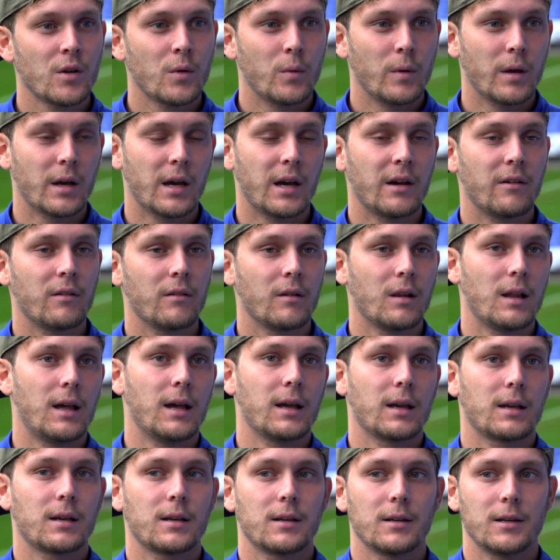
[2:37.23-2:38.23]
We have
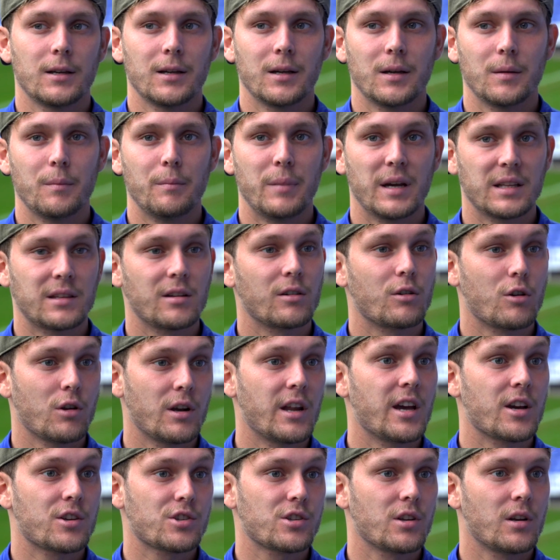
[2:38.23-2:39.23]
like a better
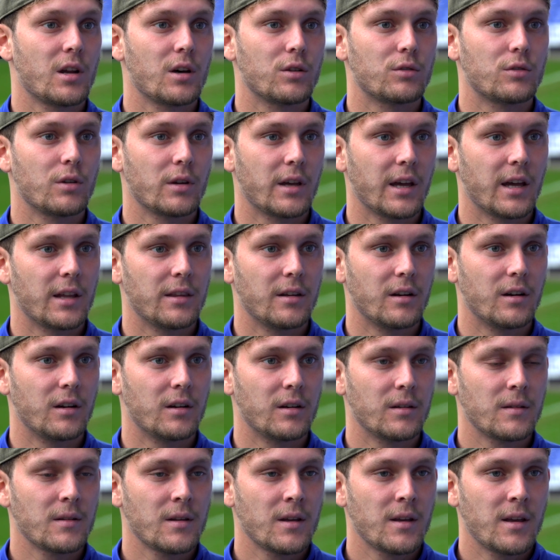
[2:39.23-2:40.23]
connection all together
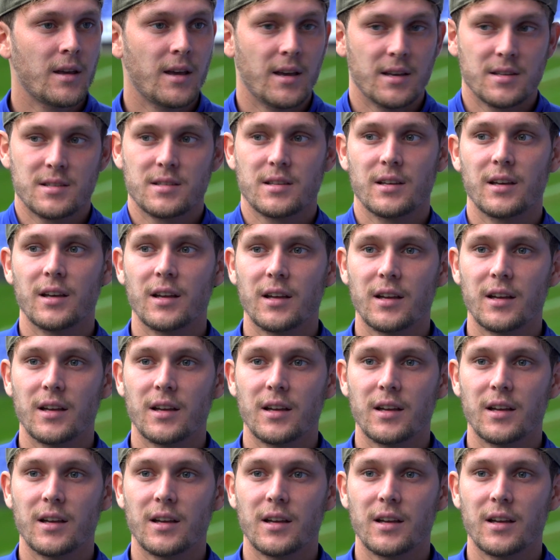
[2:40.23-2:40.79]
as,